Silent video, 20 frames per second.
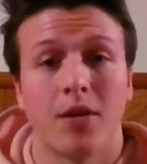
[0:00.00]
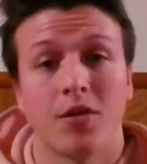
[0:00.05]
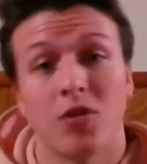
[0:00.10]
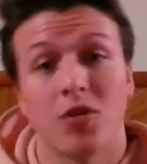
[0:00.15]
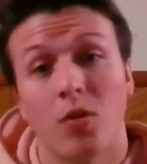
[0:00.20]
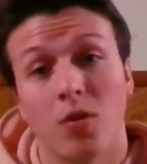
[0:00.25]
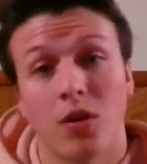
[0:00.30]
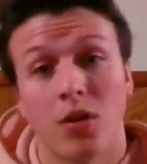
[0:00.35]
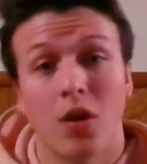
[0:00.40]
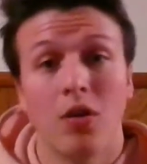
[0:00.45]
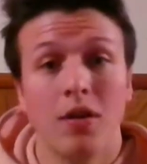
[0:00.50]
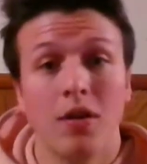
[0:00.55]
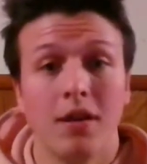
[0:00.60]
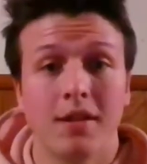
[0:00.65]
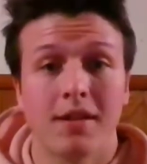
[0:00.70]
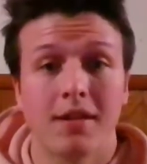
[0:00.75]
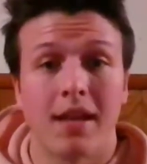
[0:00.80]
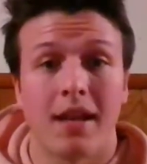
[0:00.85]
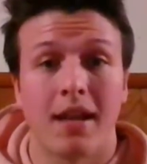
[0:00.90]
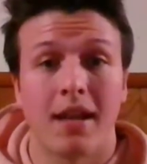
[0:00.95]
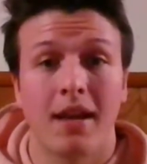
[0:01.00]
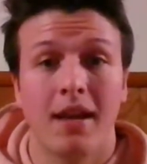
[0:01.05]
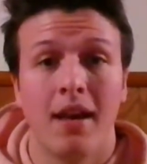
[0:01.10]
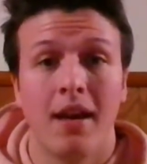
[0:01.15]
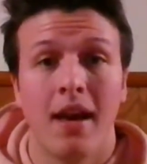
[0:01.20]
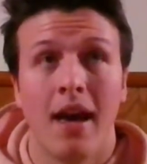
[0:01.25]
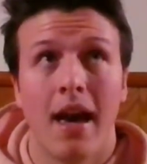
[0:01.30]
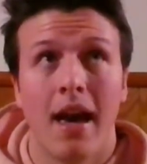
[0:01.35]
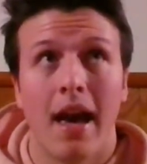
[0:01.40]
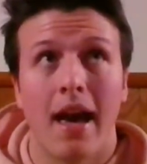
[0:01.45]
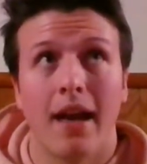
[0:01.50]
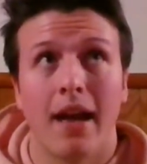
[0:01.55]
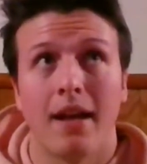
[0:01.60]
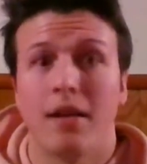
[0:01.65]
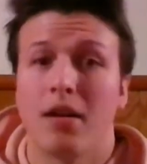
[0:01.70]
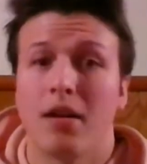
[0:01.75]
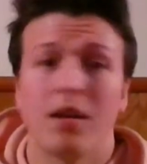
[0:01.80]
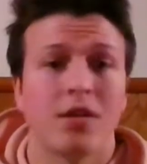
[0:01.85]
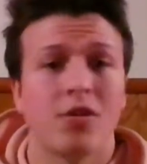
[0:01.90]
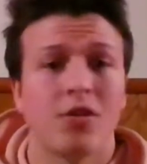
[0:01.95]
So it would go to the Senate,
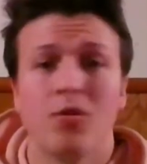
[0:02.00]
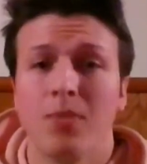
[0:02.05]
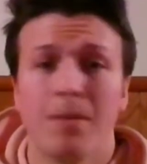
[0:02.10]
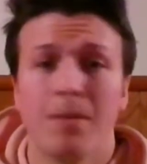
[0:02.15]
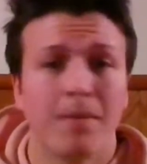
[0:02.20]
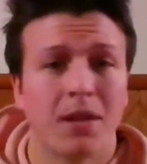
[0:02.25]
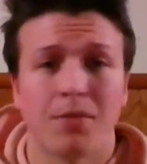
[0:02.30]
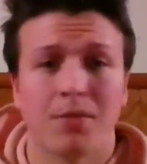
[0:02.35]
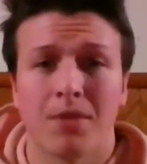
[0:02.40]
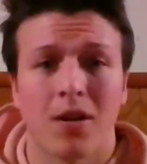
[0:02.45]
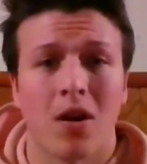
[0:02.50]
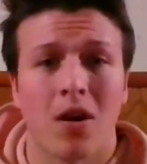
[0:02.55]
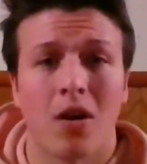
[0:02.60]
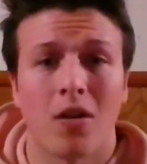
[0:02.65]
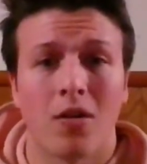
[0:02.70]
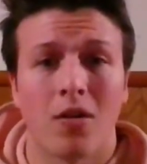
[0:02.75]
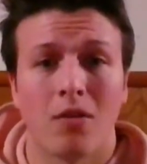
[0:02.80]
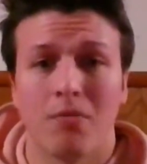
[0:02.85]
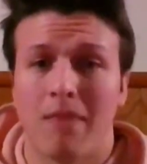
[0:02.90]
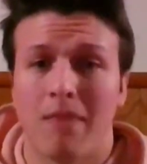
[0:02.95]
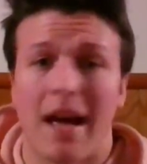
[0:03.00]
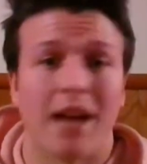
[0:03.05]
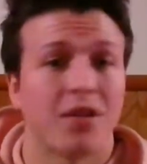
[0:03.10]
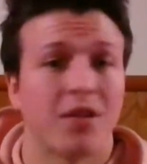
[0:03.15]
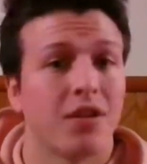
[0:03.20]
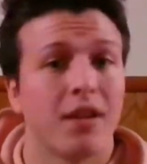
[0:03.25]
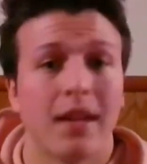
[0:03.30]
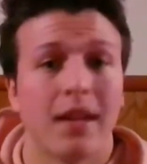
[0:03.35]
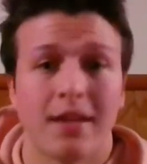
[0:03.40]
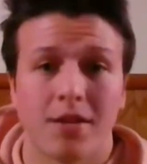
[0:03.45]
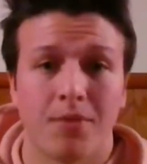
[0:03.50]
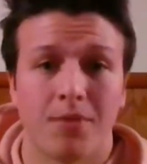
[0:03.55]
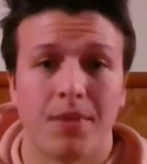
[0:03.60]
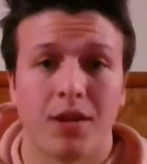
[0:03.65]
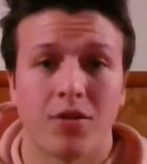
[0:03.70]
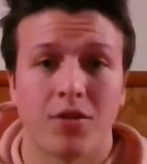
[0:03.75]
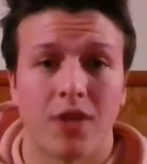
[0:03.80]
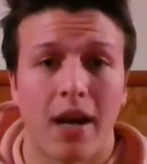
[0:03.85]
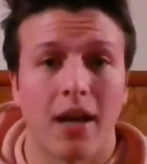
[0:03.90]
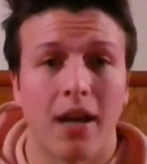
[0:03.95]
and assuming Mitch McConnell actually lets there be
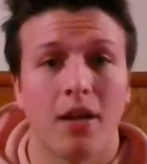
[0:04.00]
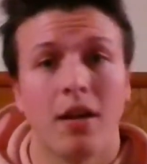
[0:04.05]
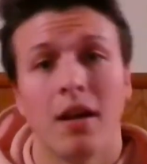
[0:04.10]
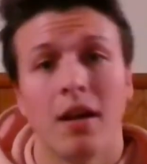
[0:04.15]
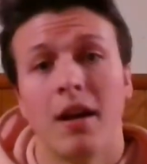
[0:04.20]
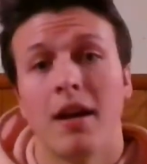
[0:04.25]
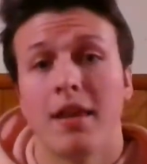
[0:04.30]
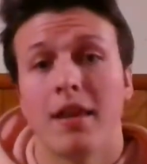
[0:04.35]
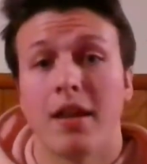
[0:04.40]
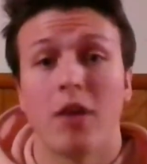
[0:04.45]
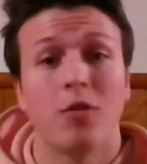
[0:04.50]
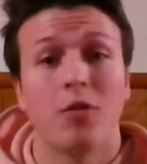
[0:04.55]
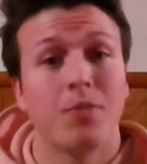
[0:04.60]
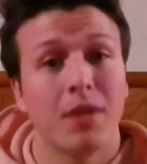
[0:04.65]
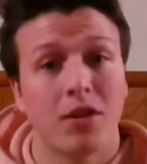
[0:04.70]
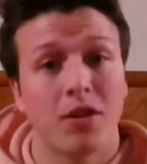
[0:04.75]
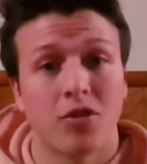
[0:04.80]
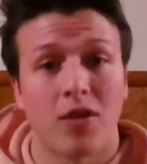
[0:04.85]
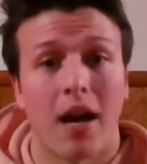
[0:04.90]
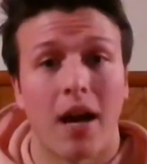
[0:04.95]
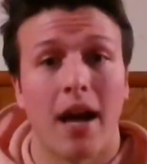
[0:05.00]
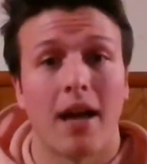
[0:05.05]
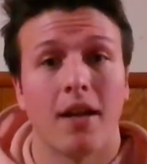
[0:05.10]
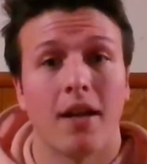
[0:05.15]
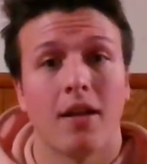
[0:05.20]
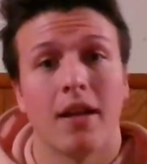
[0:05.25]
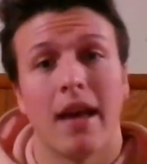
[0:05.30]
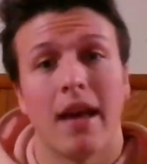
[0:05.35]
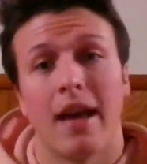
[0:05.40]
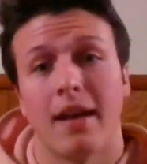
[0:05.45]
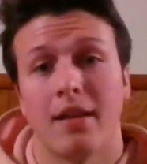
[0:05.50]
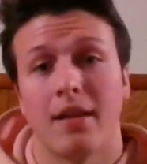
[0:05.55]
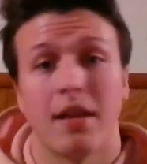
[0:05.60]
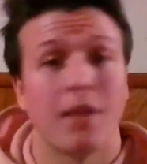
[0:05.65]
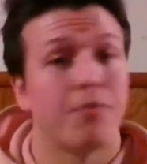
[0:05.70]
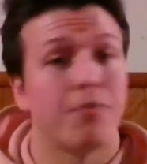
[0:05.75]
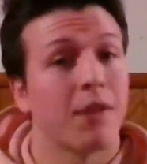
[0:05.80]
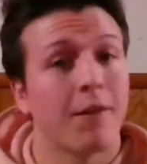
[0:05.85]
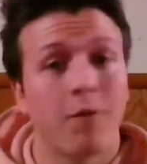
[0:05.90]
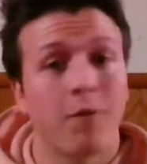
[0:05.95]
a trial, there would be a trial, and
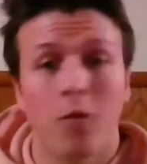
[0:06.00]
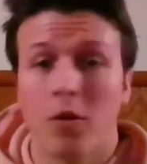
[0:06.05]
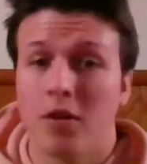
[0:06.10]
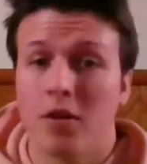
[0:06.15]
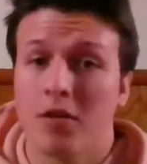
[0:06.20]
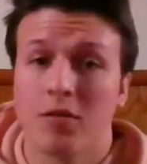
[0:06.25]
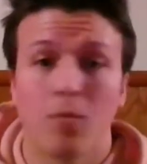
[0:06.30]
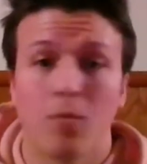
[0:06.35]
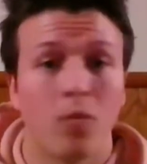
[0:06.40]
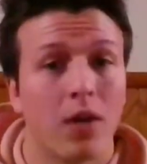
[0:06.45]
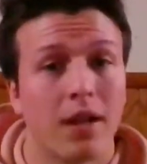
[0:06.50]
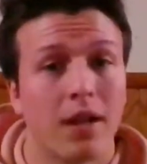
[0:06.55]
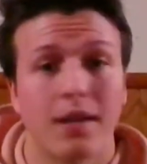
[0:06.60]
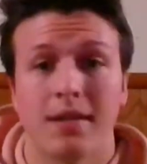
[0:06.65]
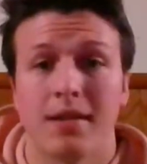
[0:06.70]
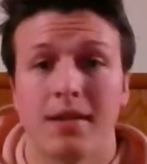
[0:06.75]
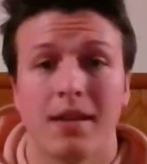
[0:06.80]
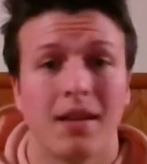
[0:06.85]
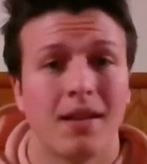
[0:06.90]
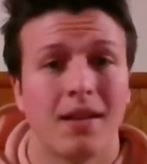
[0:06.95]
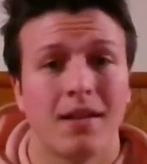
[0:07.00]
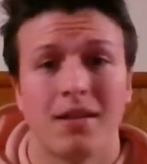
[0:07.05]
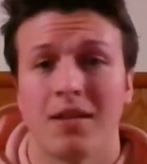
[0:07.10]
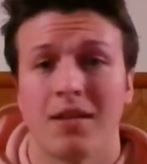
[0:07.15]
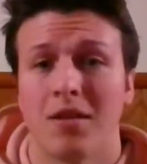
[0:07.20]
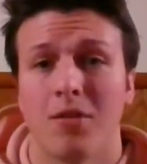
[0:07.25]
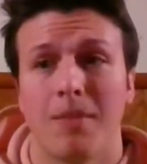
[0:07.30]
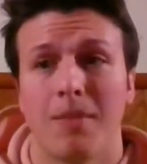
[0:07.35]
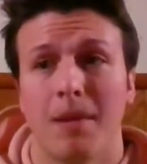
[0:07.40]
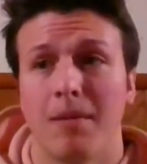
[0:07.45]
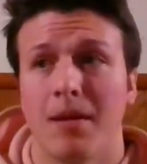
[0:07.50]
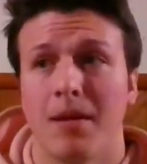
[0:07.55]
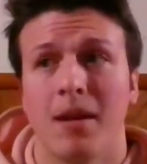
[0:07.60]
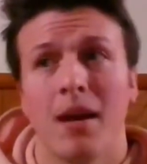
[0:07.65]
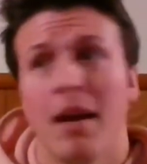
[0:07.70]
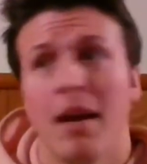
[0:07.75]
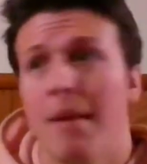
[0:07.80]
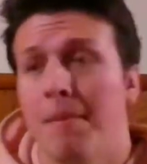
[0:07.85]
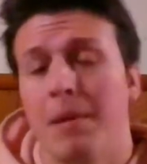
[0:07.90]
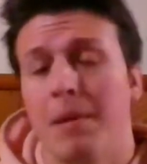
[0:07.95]
they'd bring forth some witnesses, maybe
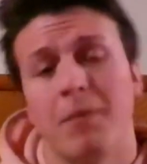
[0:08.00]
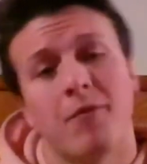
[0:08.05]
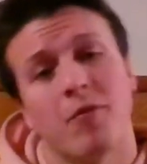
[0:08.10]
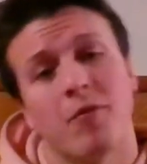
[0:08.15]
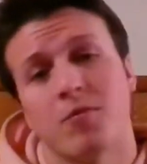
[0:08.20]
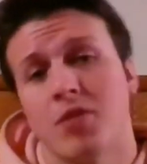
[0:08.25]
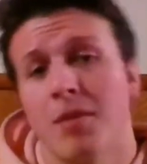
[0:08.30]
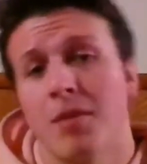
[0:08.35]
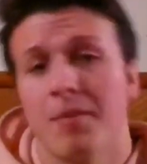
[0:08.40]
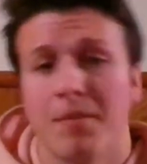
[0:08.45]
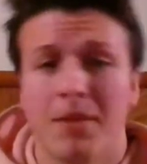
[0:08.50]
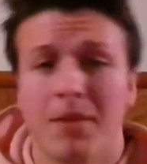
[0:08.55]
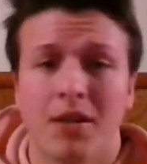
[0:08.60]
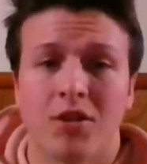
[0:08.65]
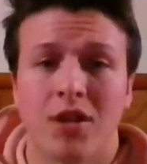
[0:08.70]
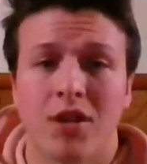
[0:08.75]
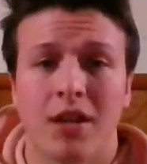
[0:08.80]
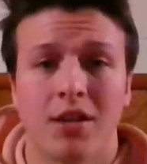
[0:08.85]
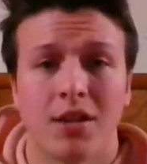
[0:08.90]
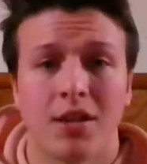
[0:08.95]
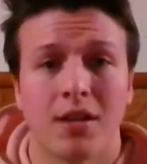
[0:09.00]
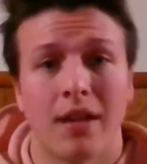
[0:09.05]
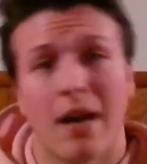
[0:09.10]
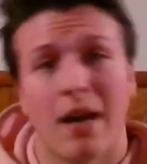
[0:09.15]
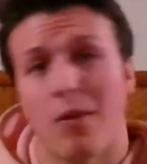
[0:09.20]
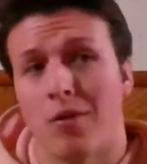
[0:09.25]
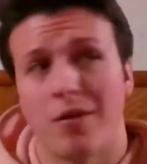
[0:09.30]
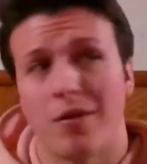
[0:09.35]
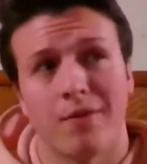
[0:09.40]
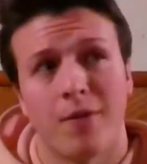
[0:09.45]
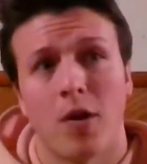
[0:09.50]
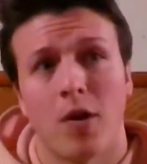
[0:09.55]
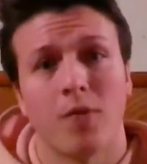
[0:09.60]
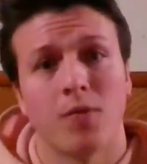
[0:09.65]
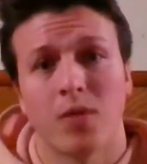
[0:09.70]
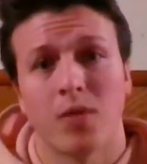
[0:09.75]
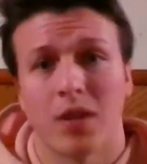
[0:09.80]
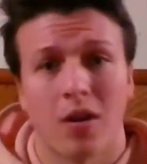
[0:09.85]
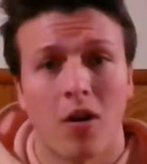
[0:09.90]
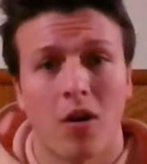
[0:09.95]
people from Trump administration that were involved
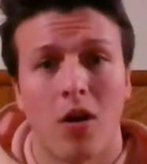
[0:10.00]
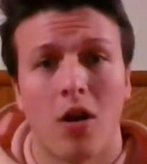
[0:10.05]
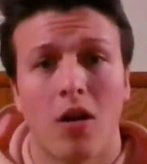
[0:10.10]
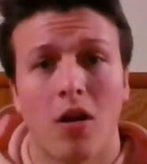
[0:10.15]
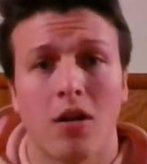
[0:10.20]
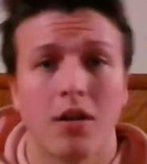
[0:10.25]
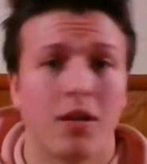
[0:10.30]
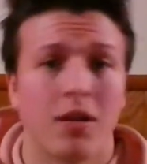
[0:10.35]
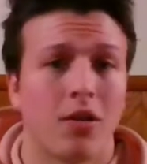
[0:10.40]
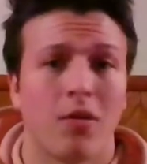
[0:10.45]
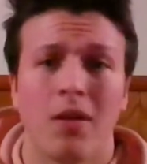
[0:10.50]
with the call,